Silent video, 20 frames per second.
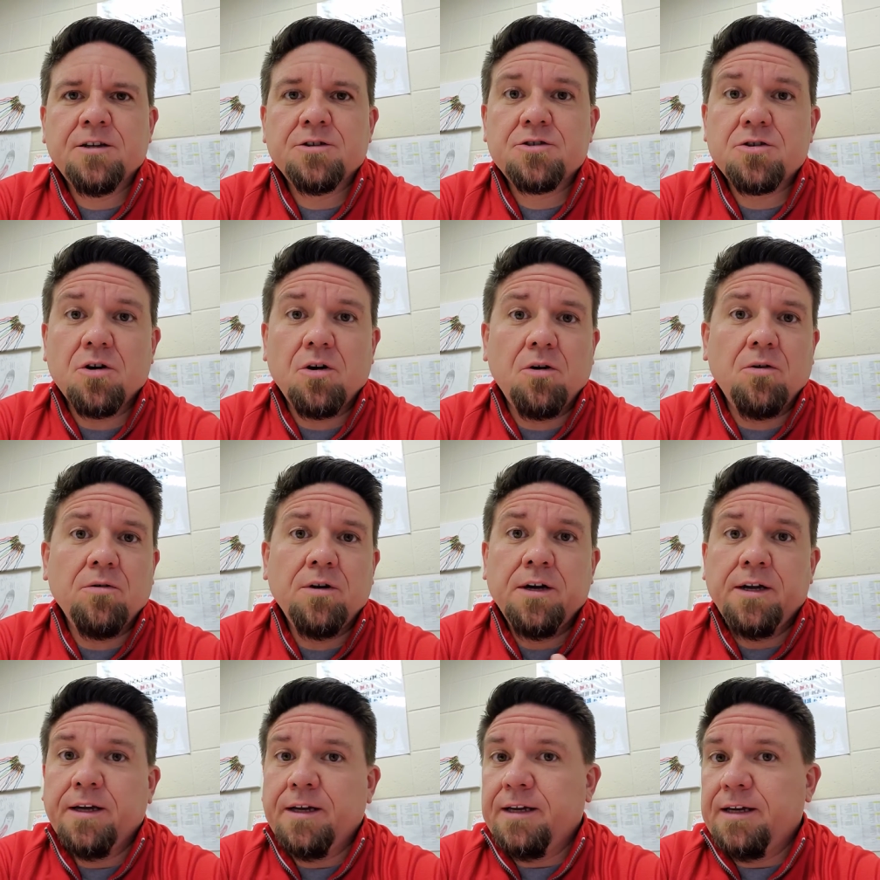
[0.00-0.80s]

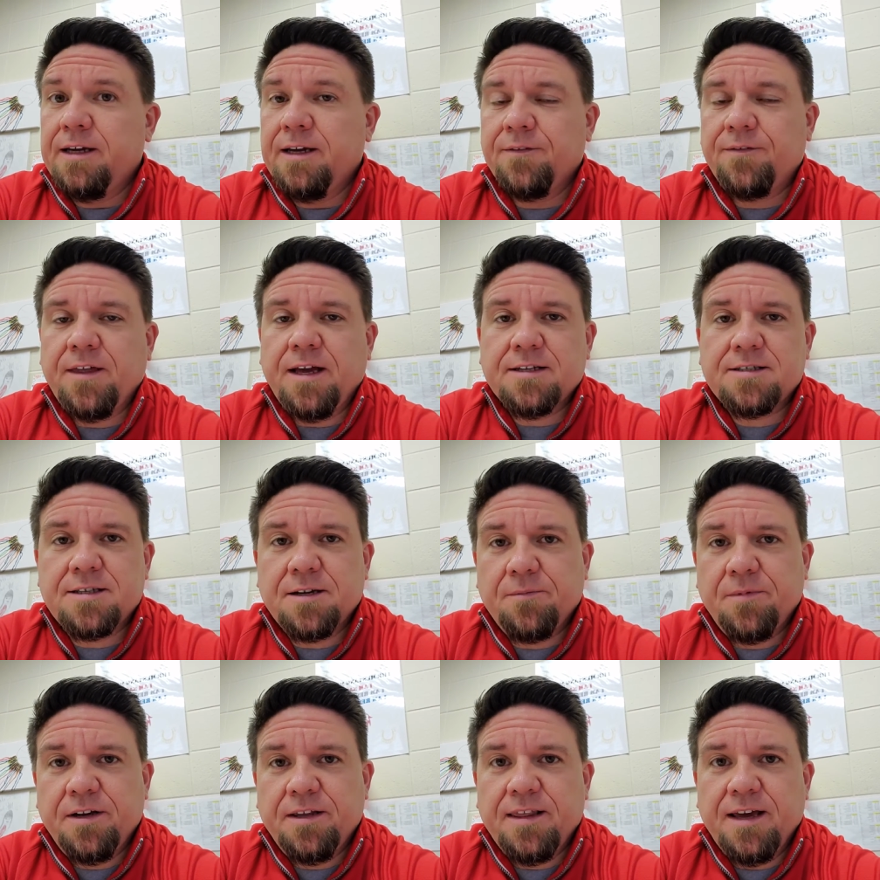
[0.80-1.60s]
So if that's
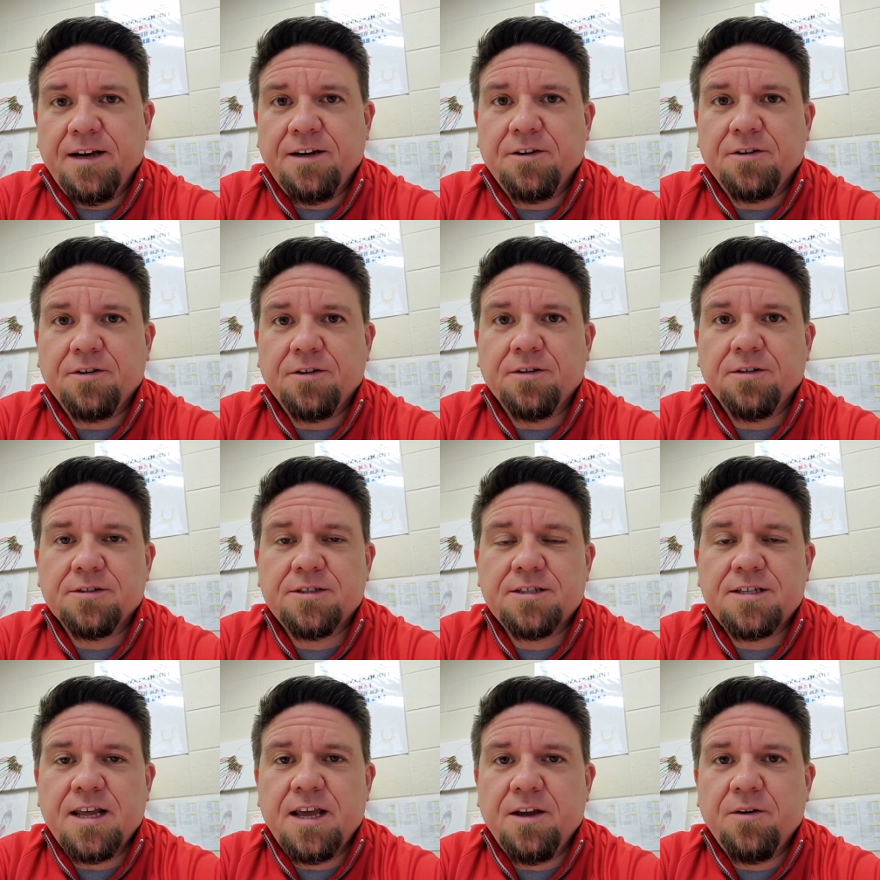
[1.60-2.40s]
somebody that you're
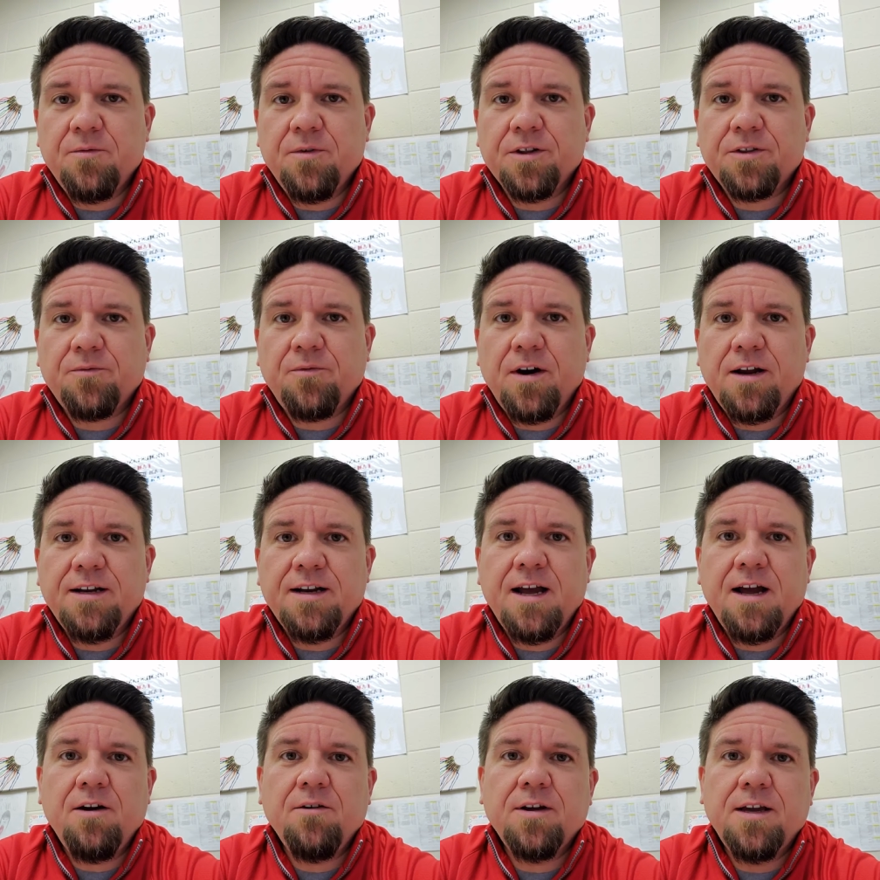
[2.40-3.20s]
staying with right
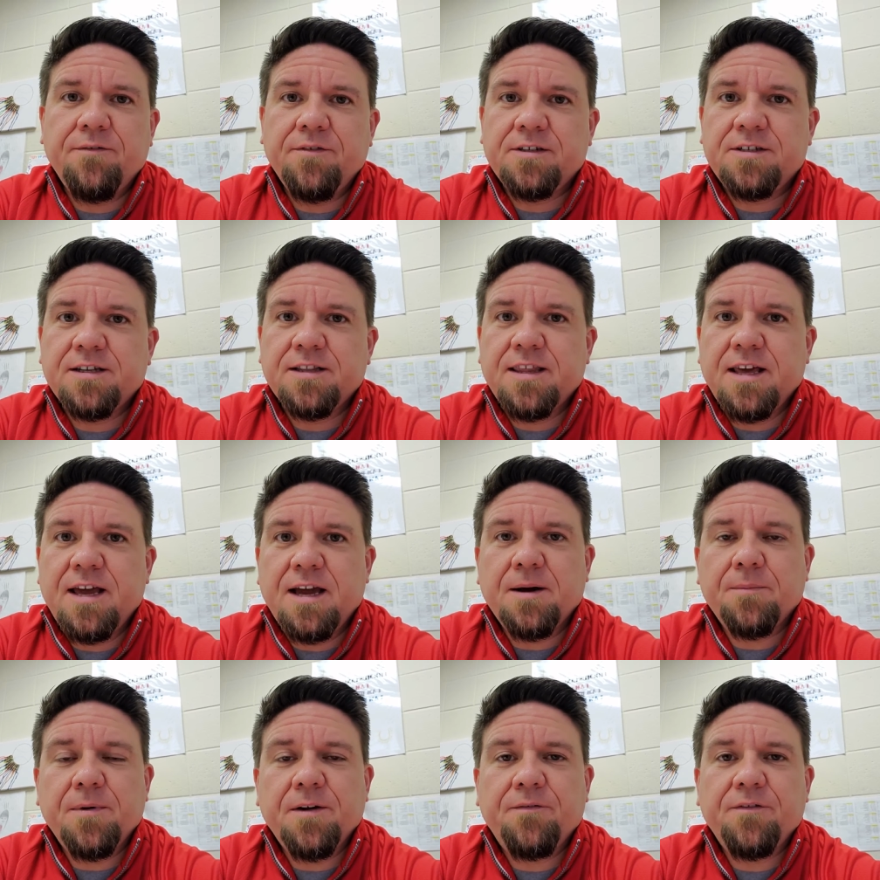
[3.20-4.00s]
now, give it to them.